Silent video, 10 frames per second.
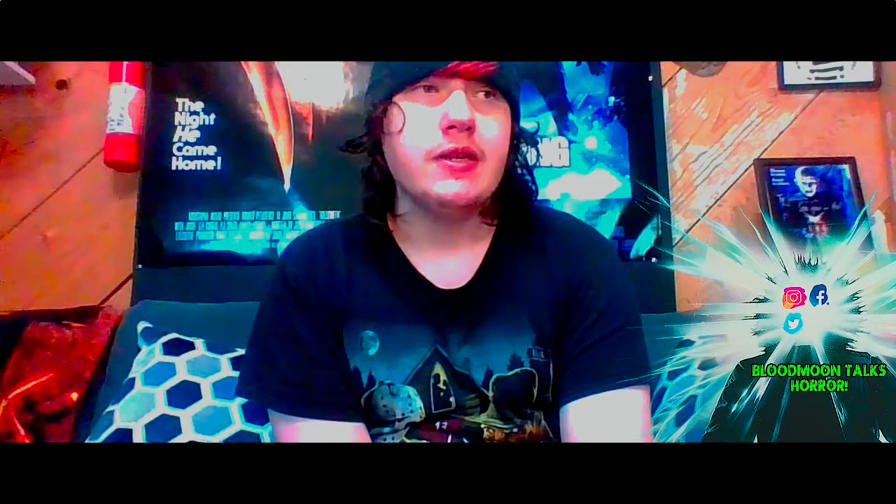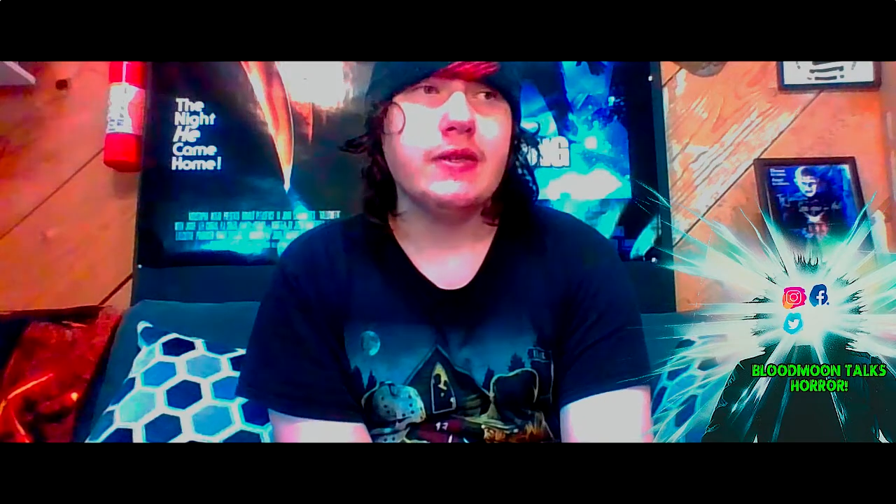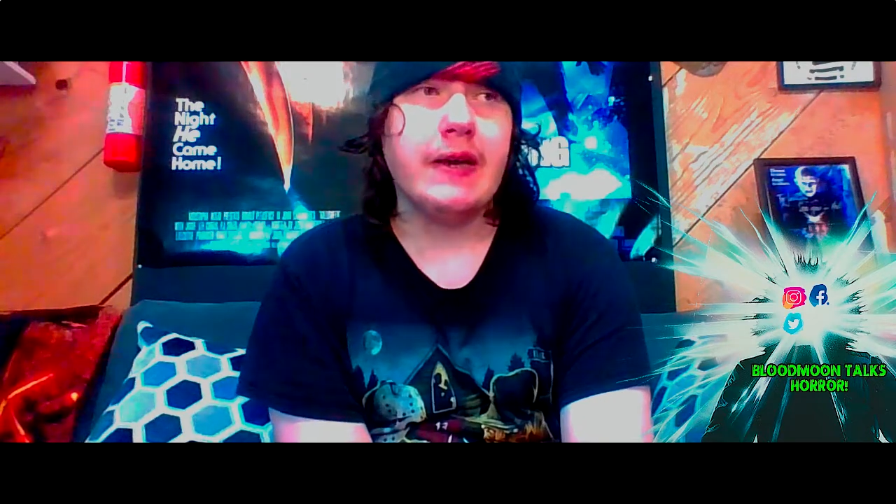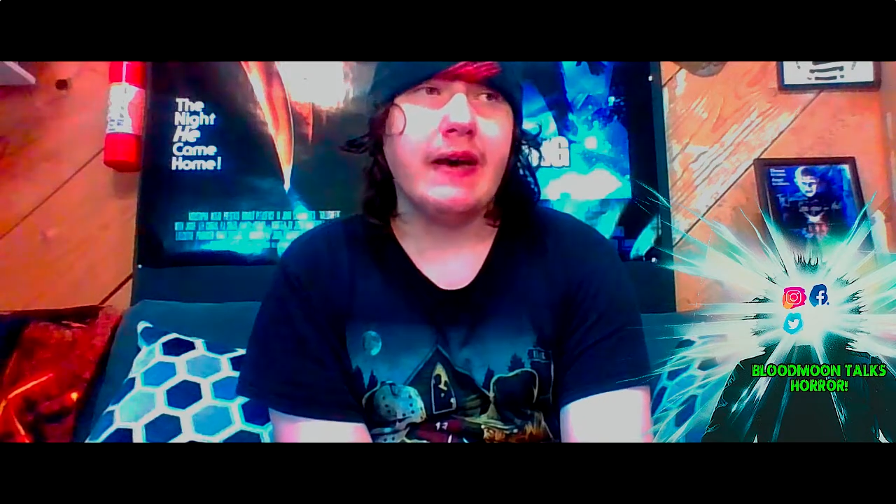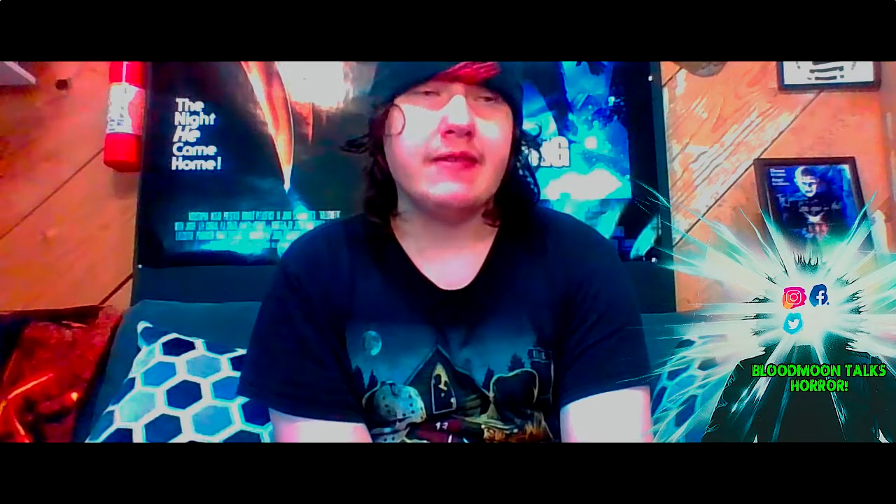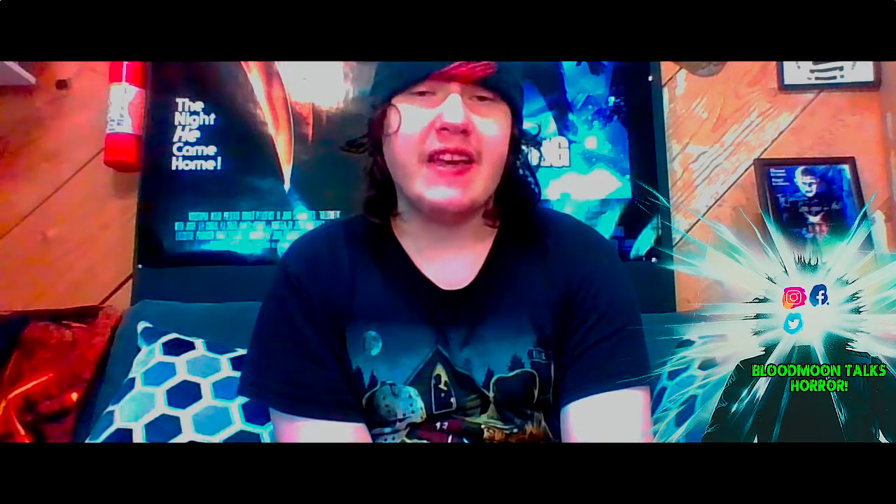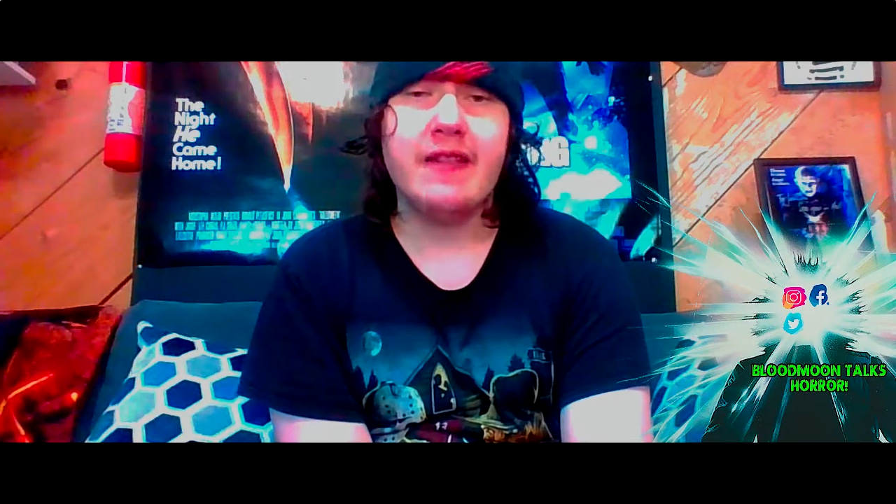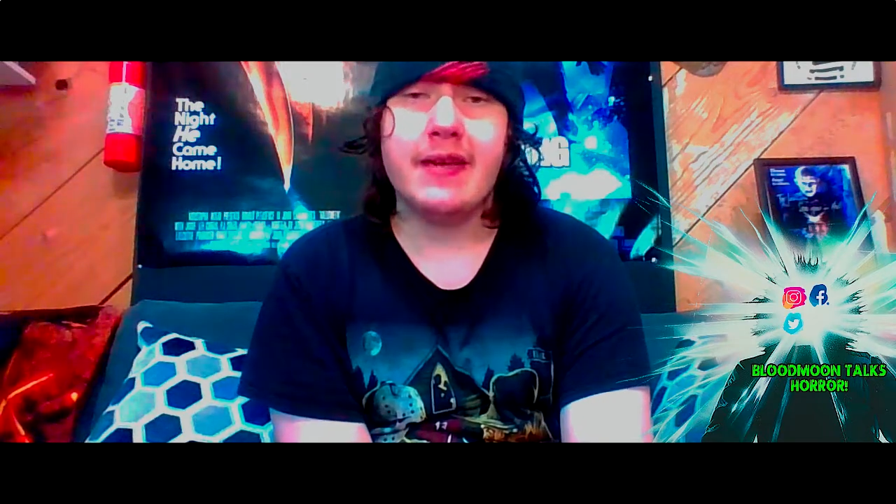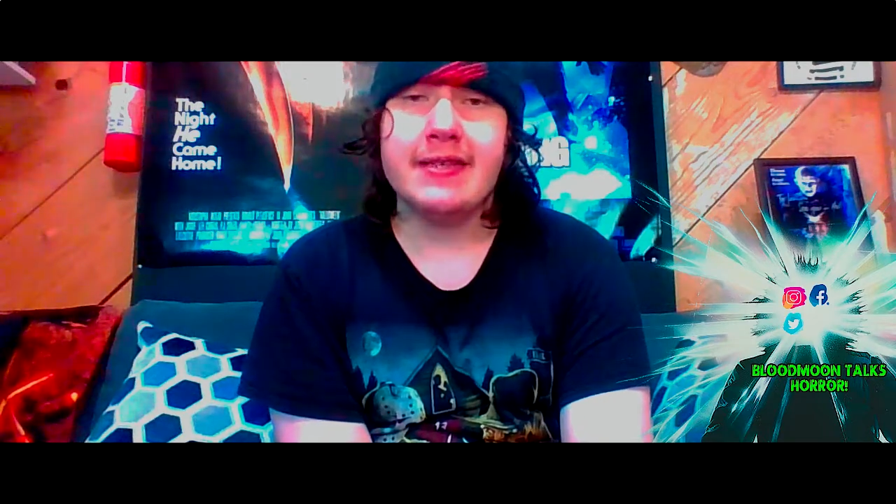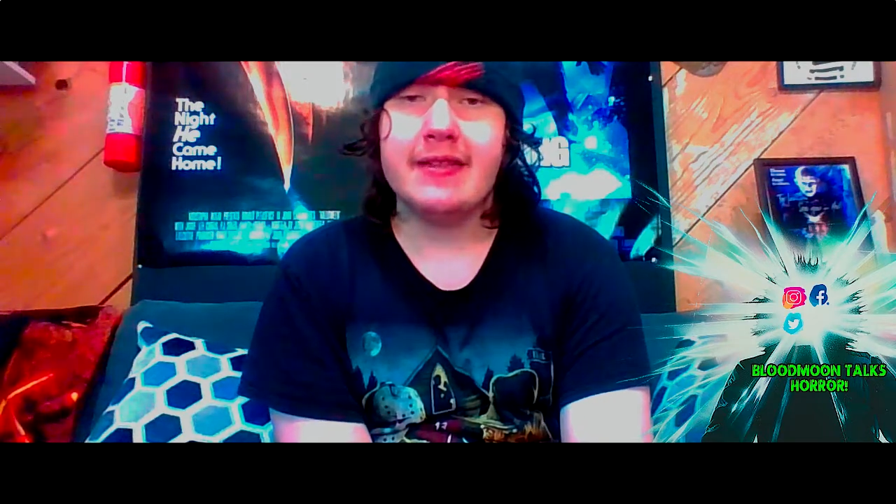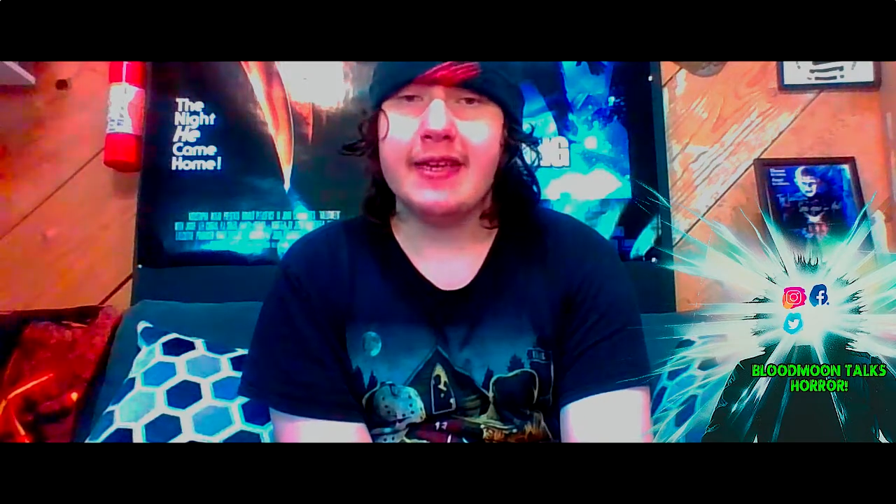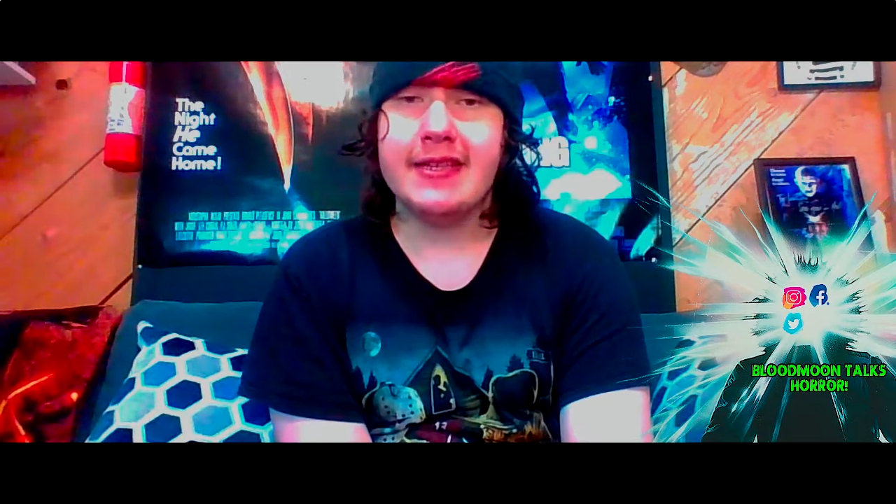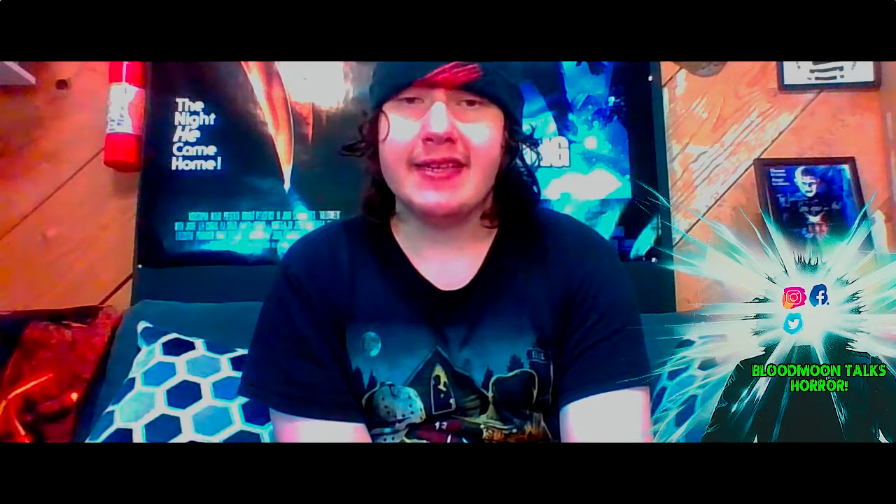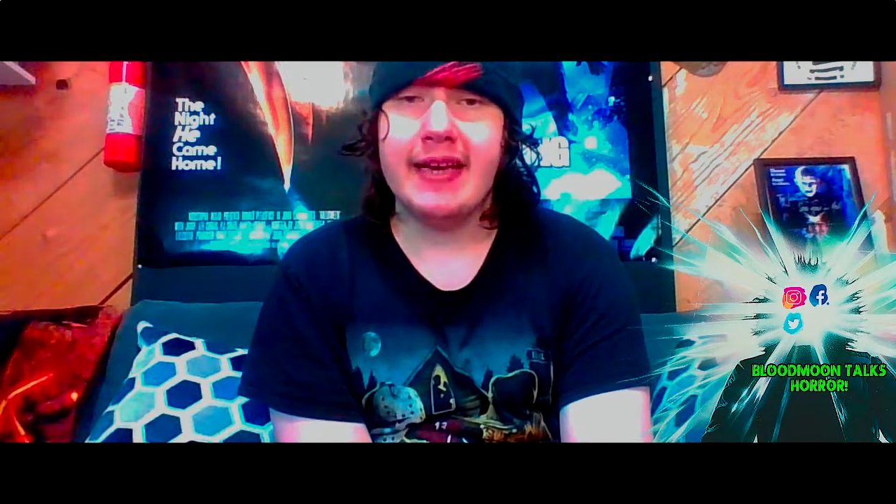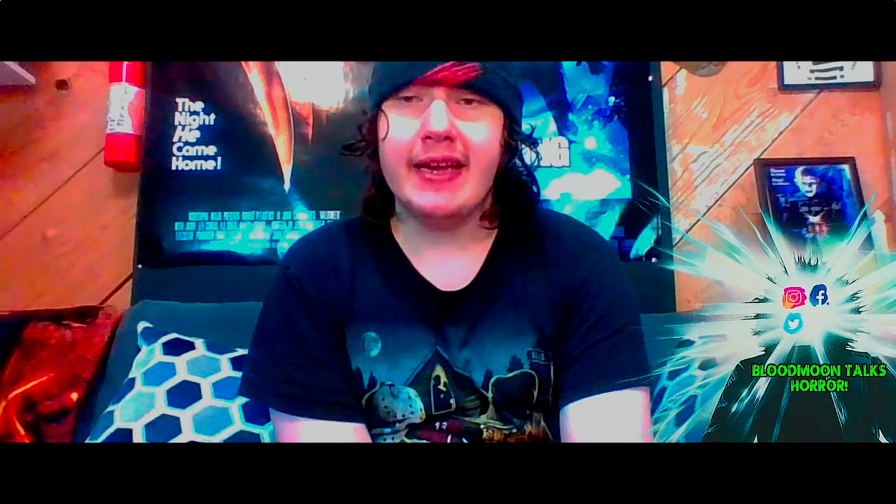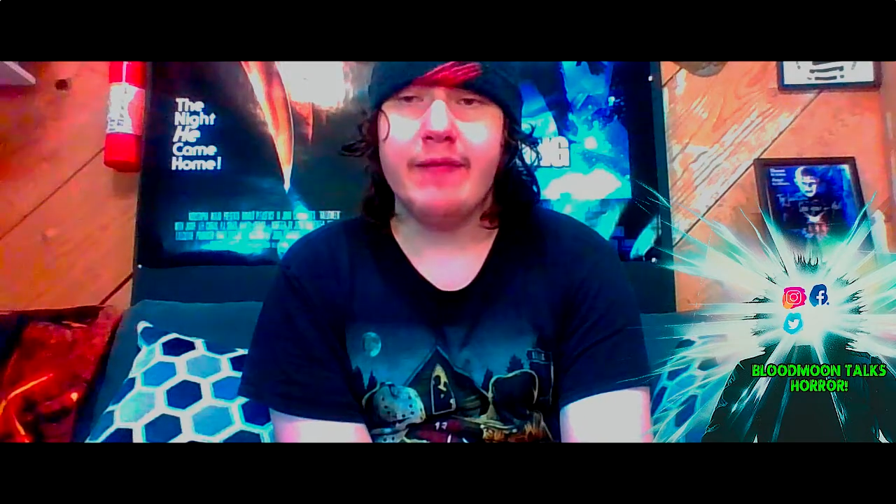So I was getting less and less excited